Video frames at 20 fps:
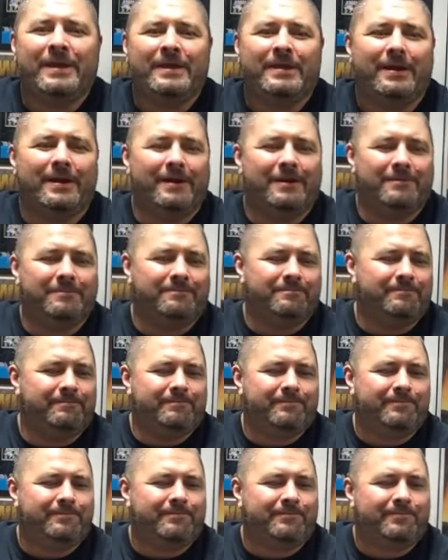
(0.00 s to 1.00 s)
Now
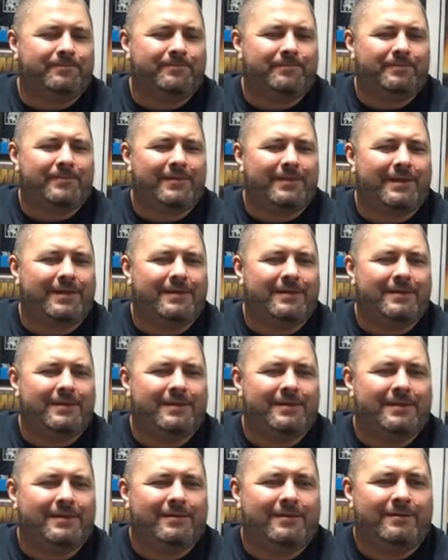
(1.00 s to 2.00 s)

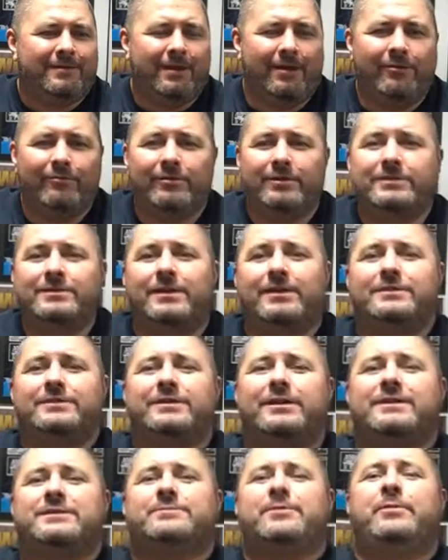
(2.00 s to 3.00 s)
I want to talk to
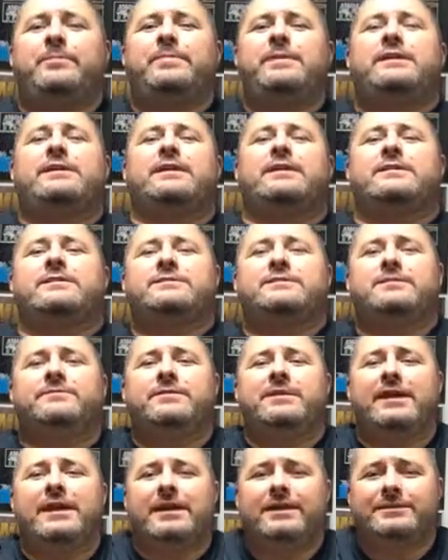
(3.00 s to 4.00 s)
you guys about peaking.
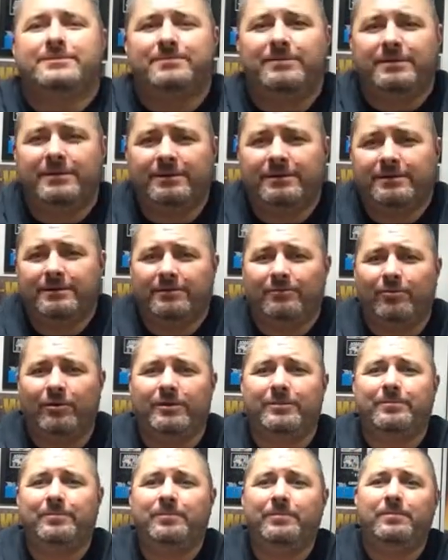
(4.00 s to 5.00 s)
Somebody asked me,
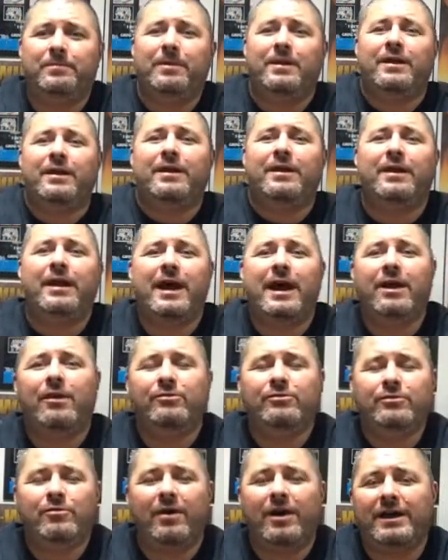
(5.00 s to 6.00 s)

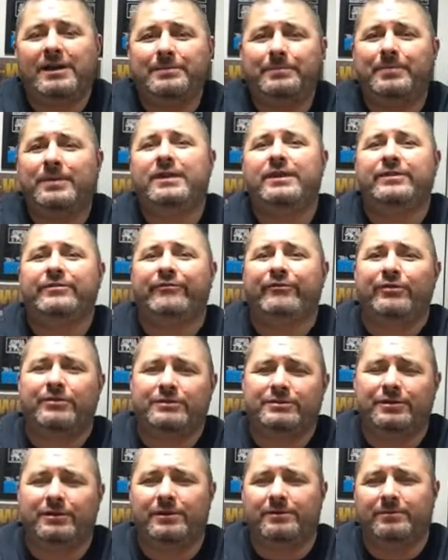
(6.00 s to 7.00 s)
how do I peak
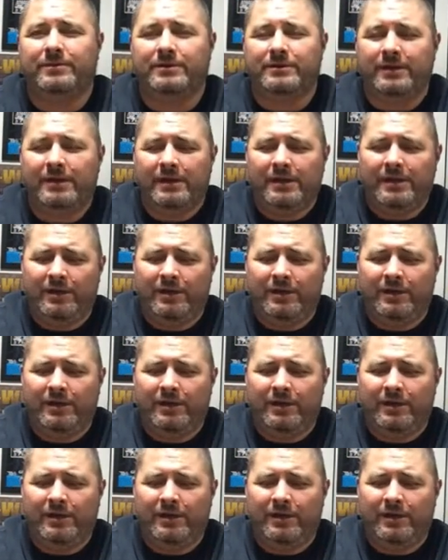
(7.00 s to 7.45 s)
for a tournament?